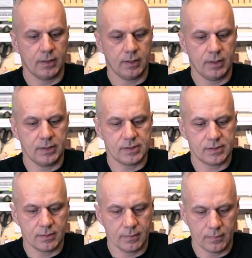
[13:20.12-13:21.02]

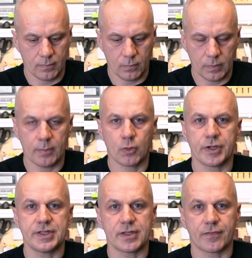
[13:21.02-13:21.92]
is way more
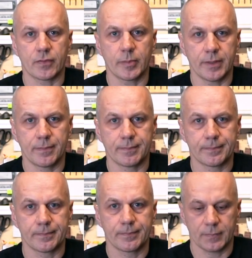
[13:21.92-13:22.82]
easier for me,
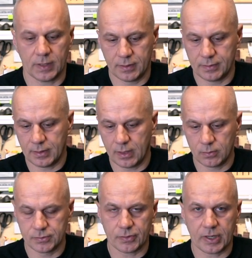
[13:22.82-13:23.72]
and I
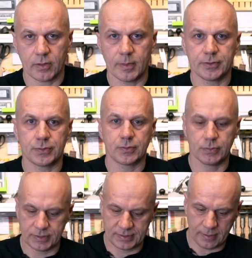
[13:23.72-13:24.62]
also recommend you to
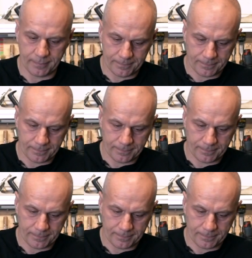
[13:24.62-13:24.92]
do the same.